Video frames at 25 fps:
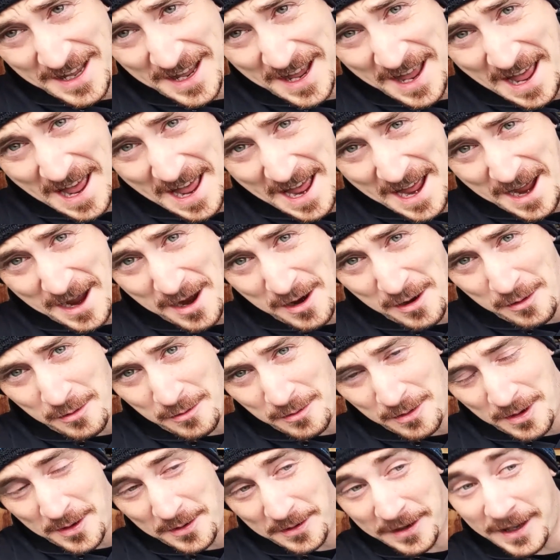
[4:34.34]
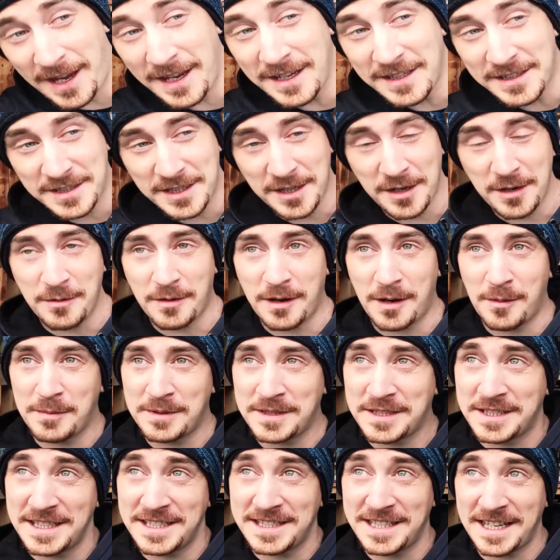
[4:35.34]
Ow. Okay, so I
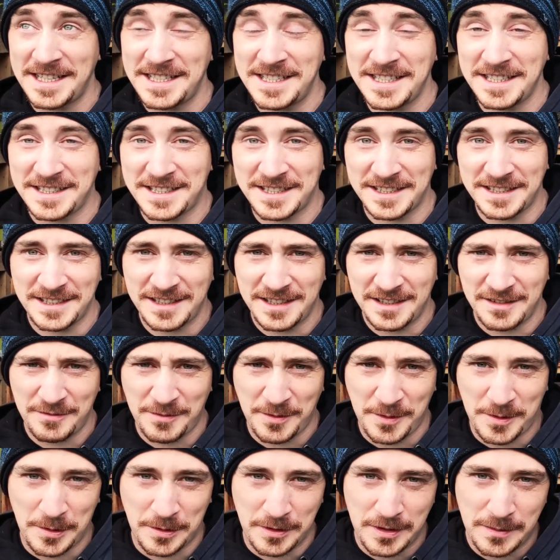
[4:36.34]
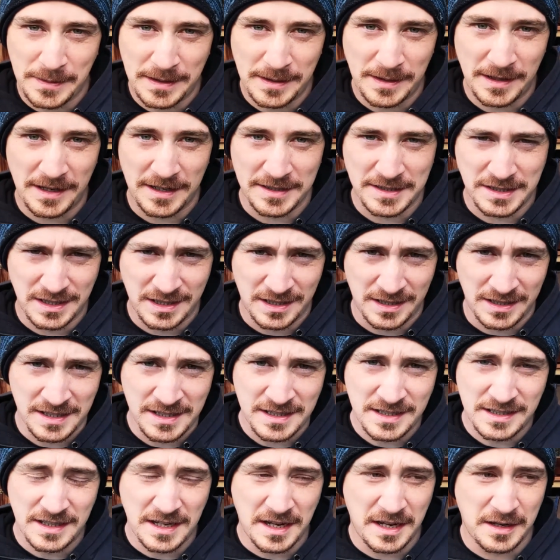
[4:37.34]
was intending to record a bit last
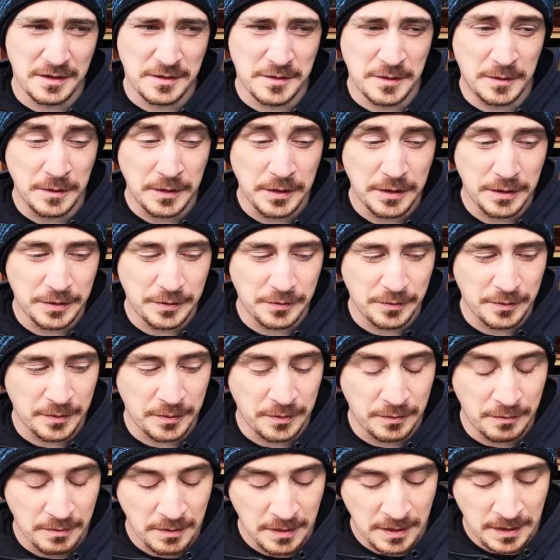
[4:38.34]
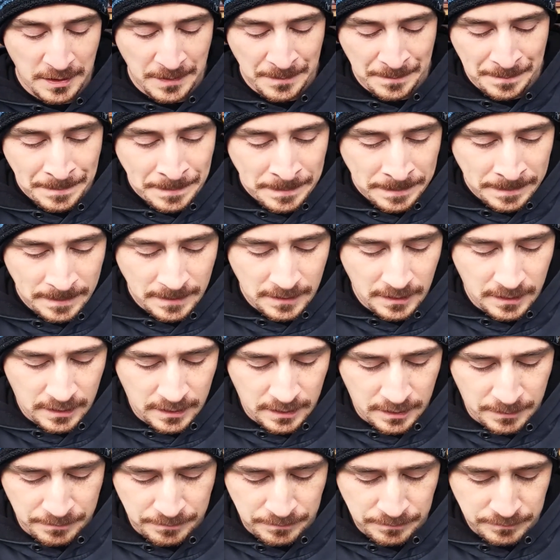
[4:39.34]
night and talk you through
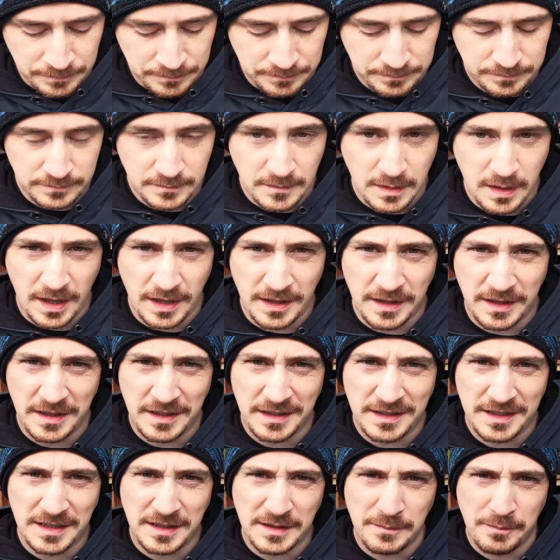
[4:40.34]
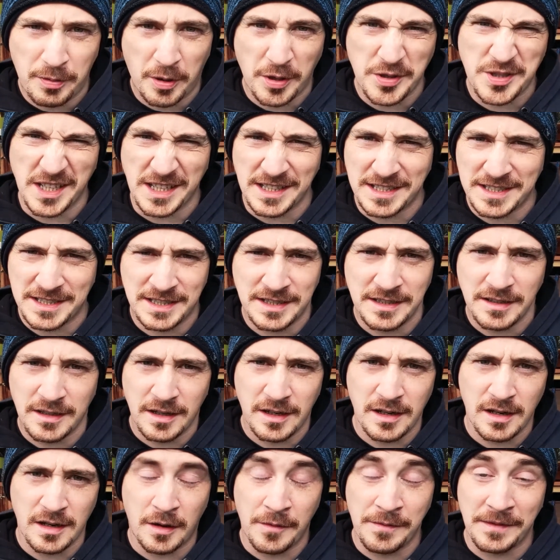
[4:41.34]
the projects
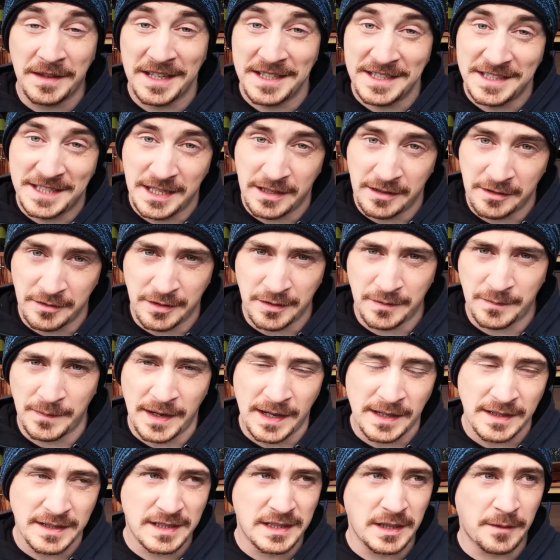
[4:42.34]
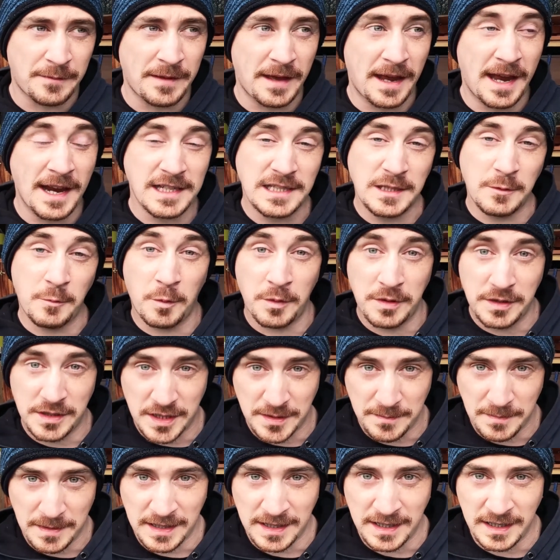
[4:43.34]
on the interior of the van, stuff that I actually want
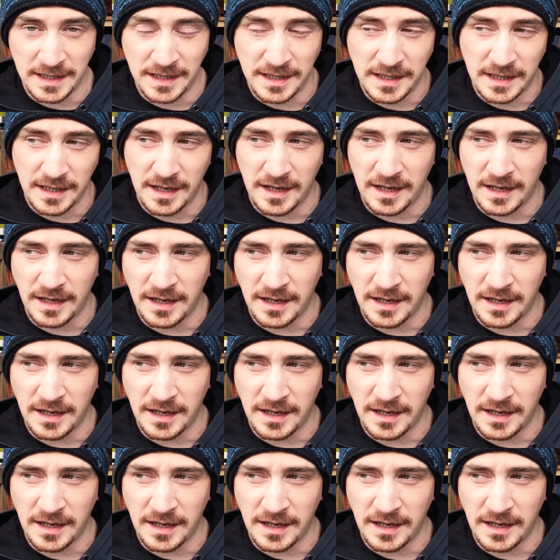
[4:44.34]
to make